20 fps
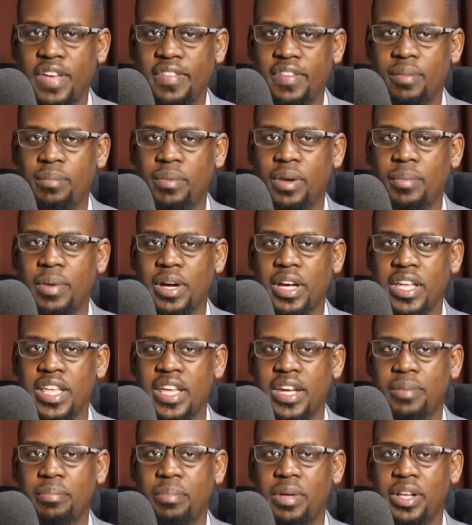Even Mlima
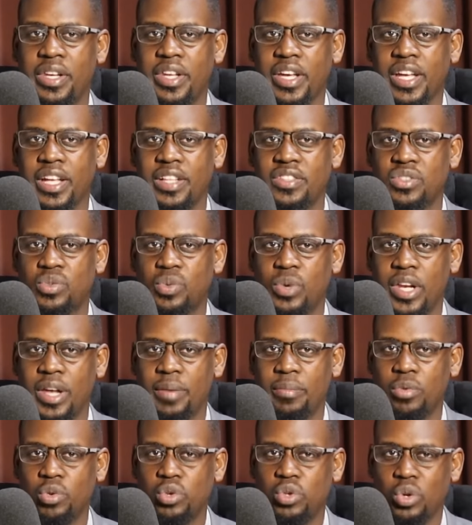Kenya rebelled against
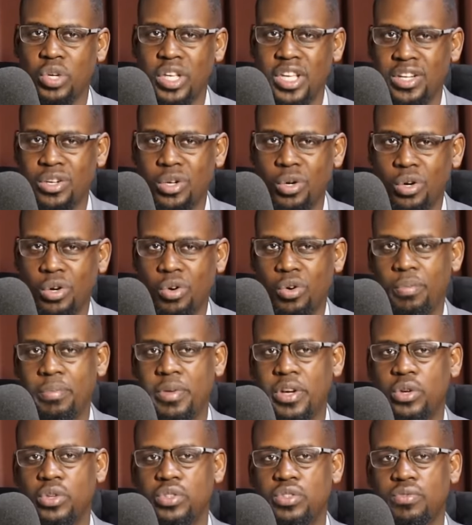William Ruto kidogo
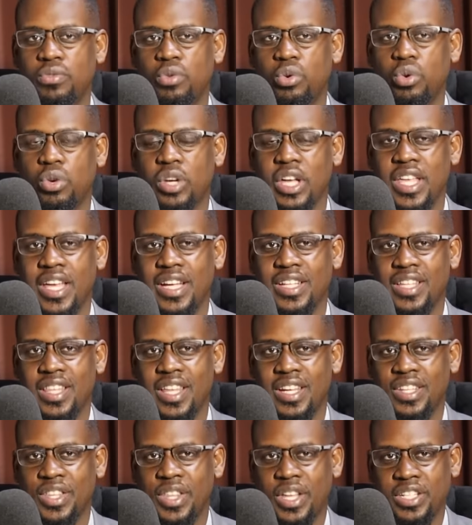because of Uhuru Kenyatta.
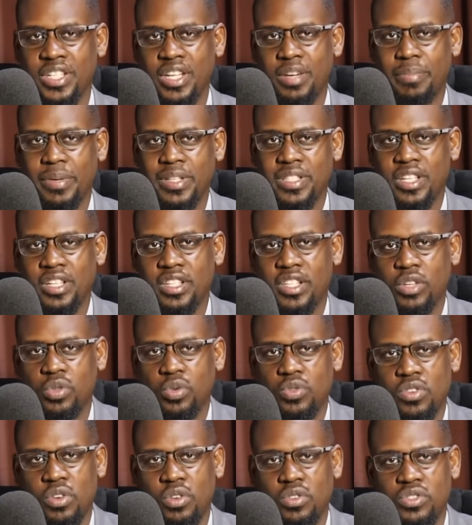That 13% that
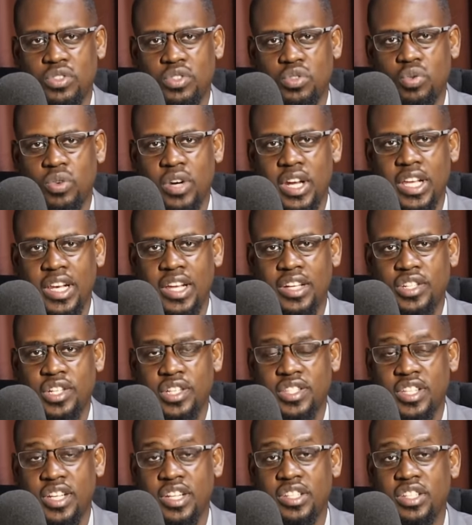was lost to Raila
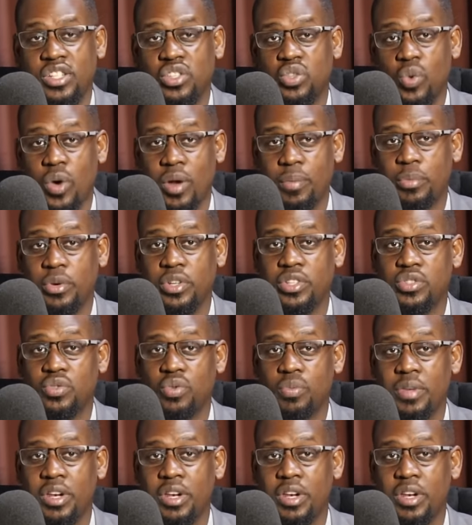translating to 1.2